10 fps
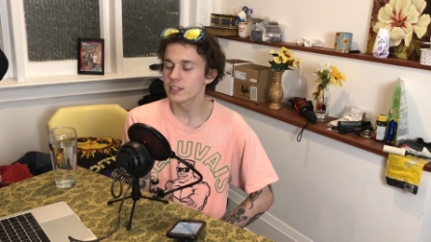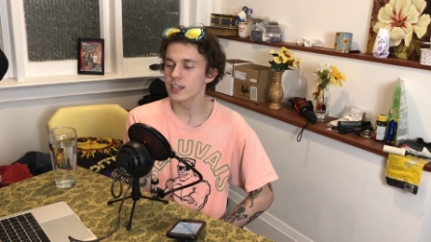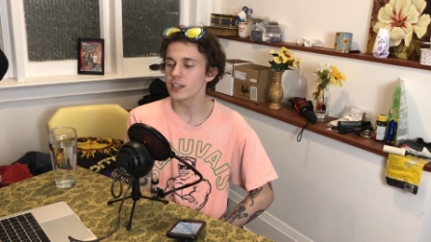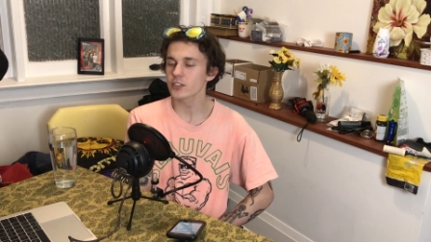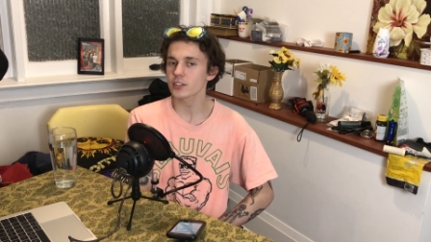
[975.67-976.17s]

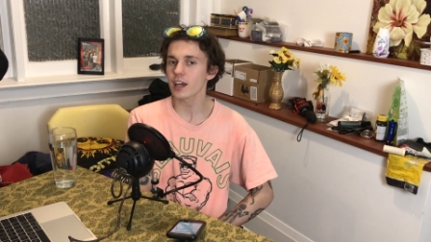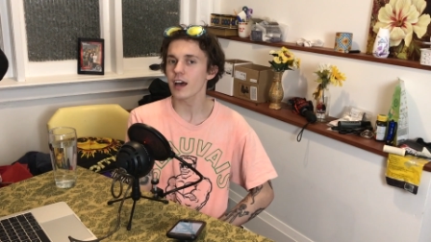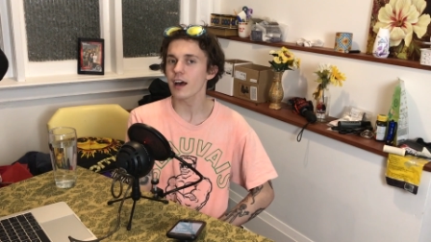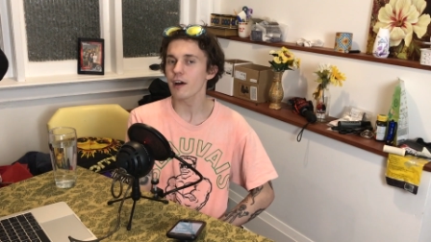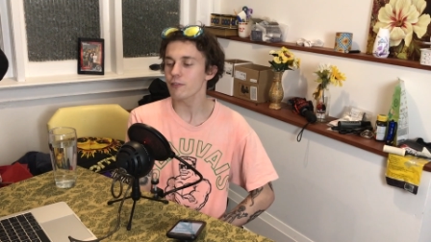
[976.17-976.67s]

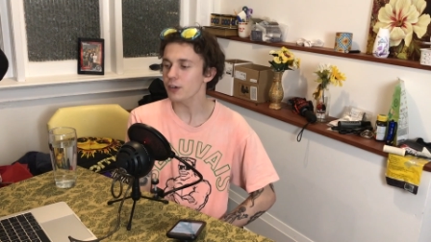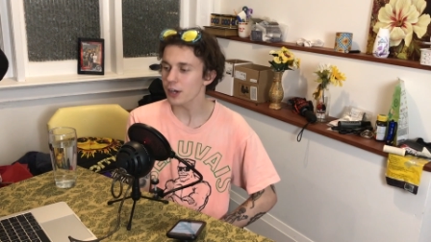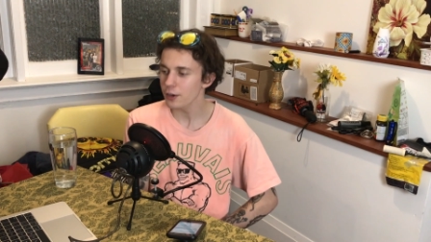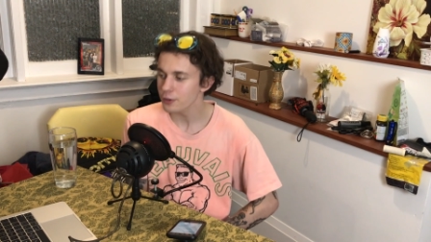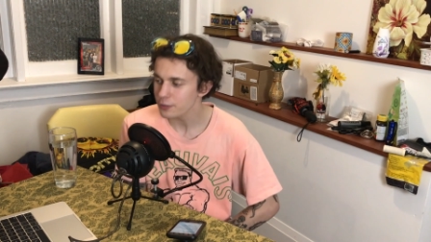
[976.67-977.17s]

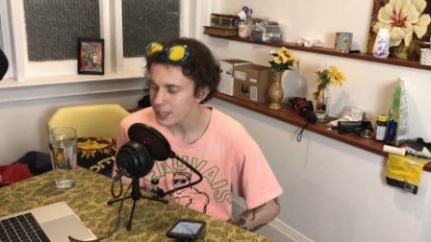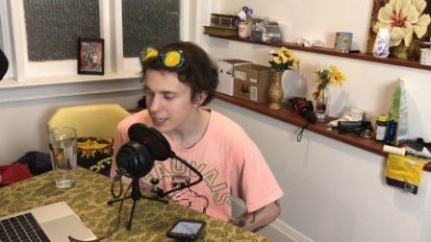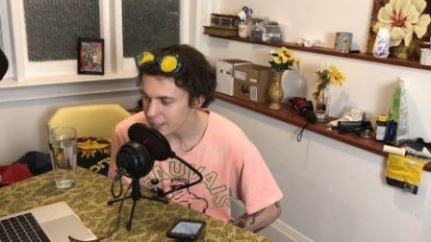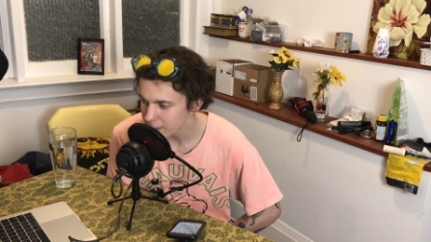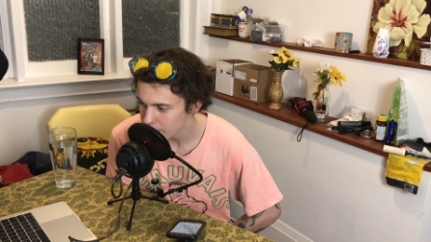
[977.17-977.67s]

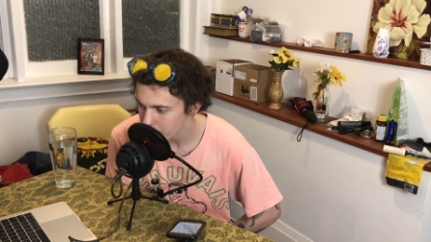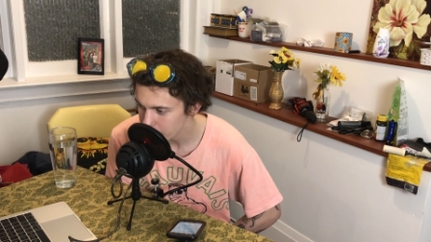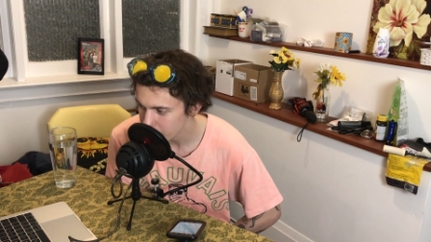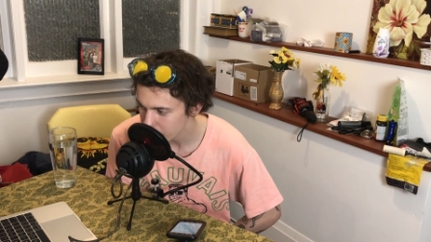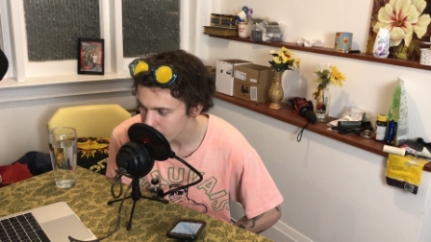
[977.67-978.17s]
Discovering
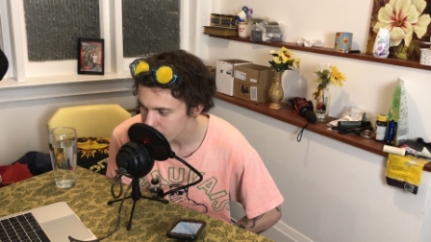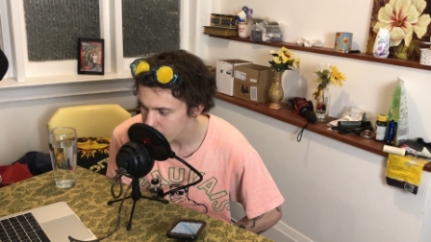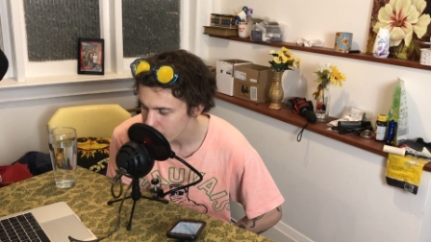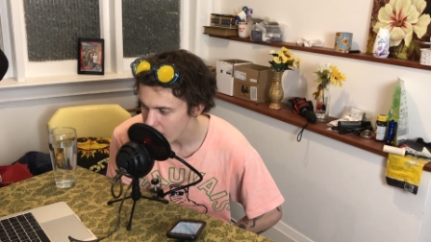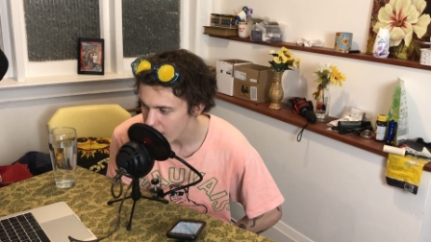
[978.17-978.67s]

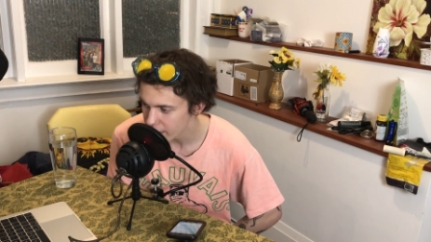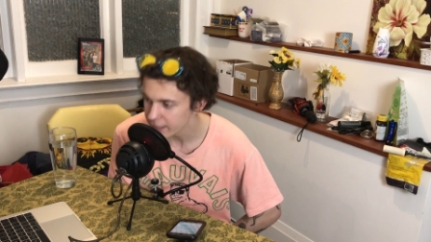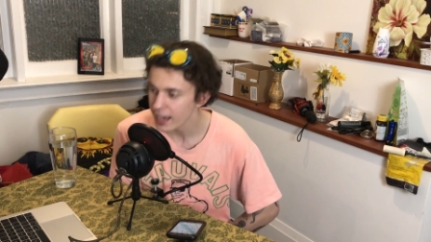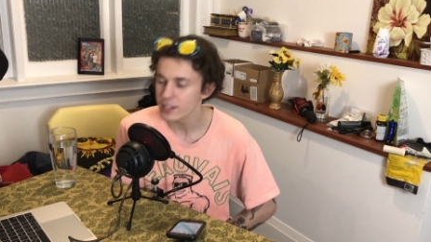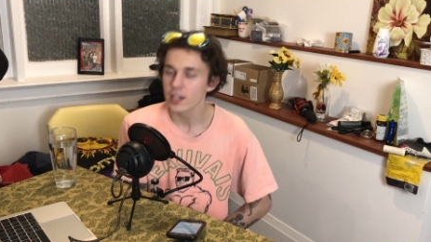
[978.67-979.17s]
Kurtis's
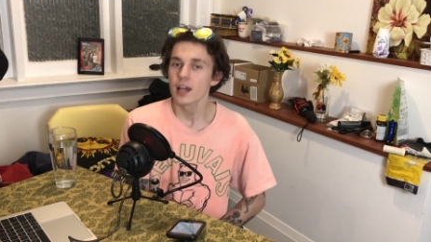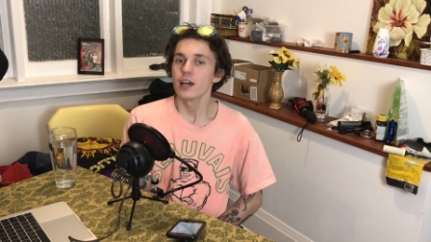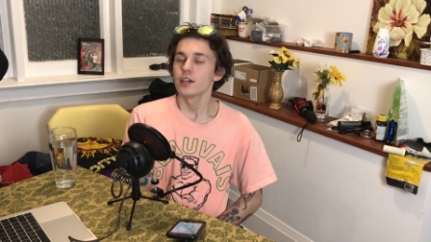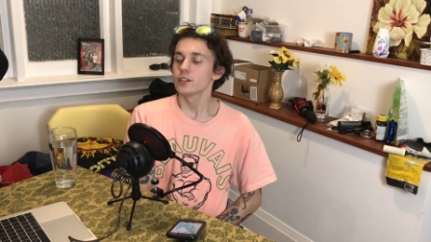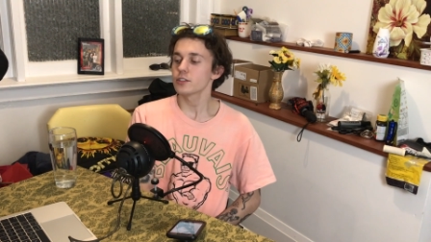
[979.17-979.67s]
podcast.
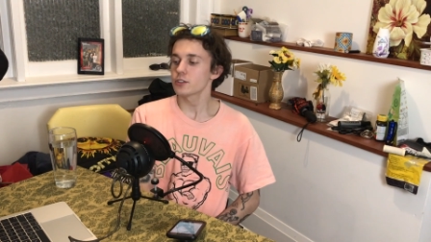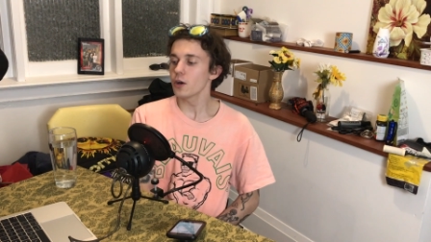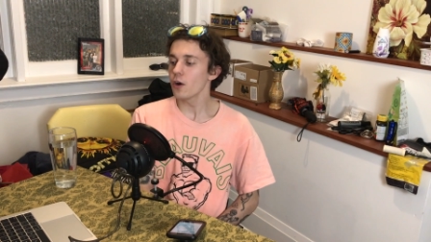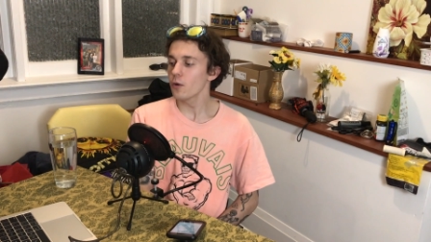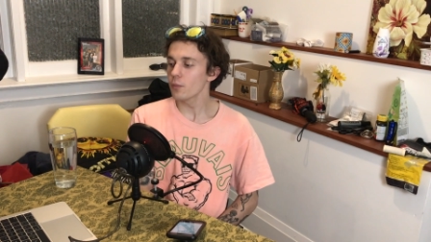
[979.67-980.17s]

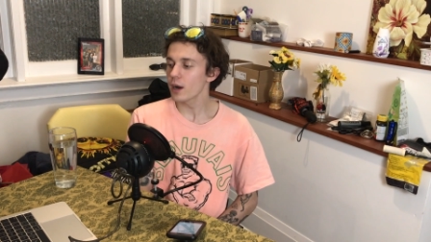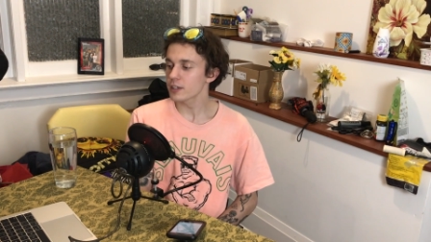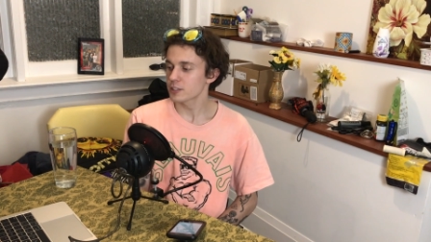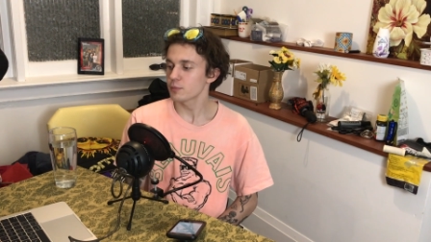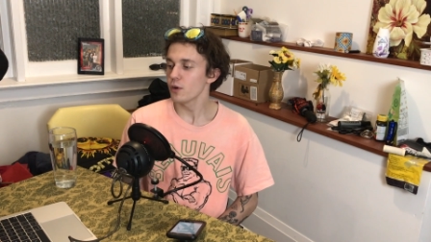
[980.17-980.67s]
So
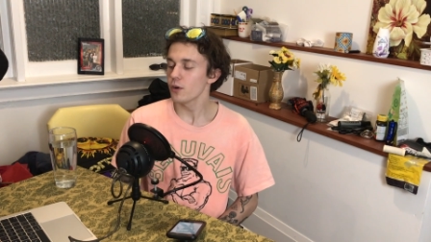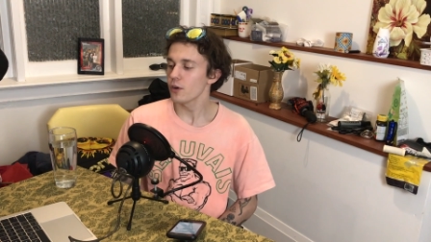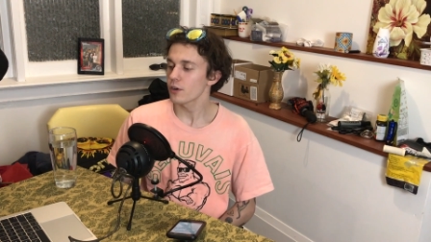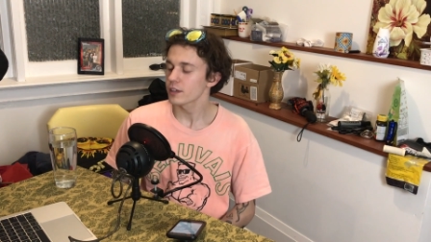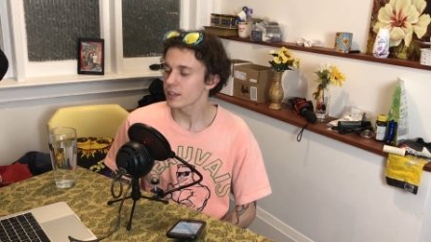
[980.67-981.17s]
much
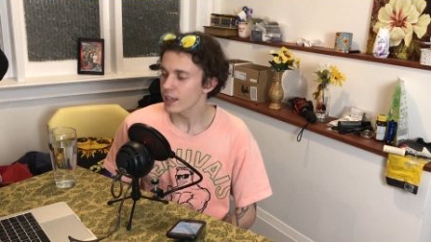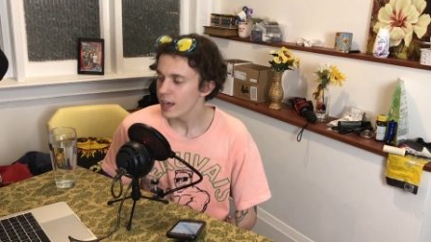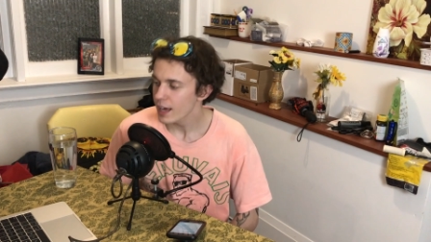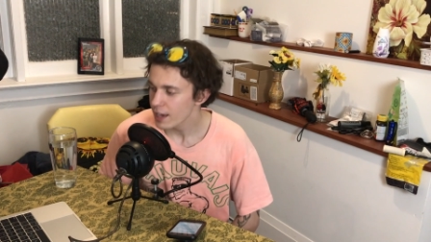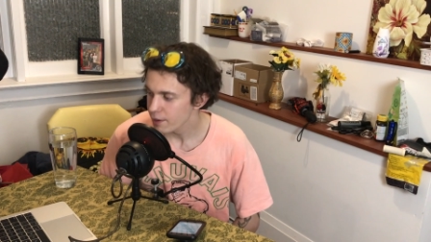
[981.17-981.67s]
more to
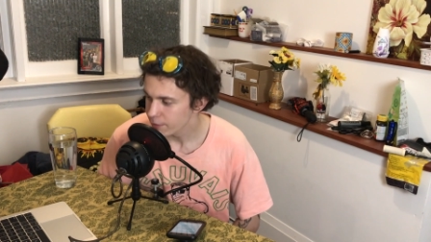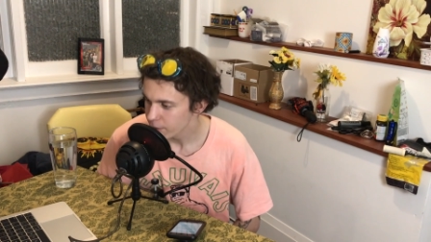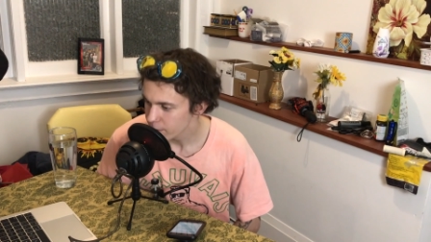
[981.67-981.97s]
life,